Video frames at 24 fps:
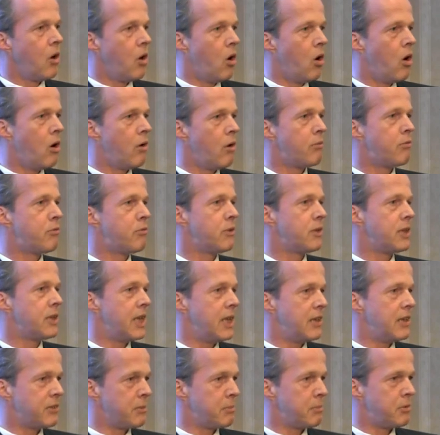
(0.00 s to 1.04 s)
of
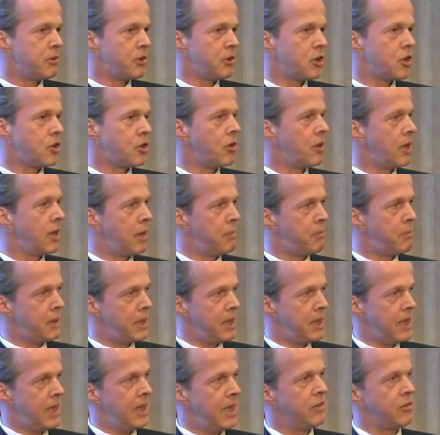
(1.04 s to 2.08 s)
the ESA position on
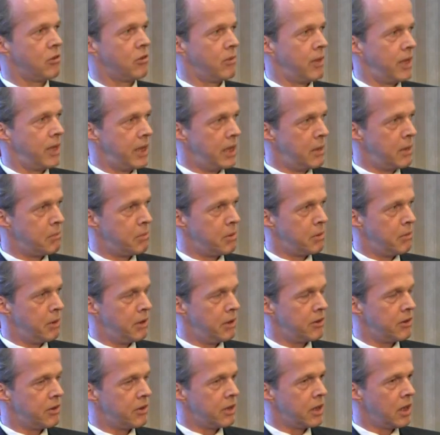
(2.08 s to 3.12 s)
IP is already
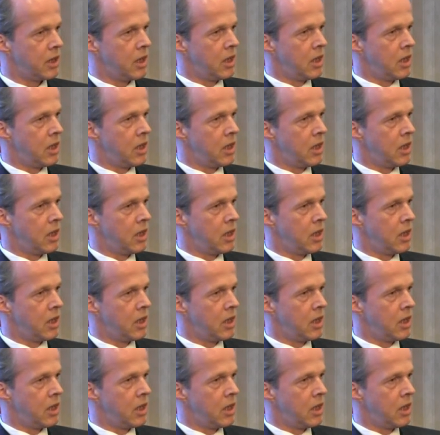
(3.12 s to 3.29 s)
implemented.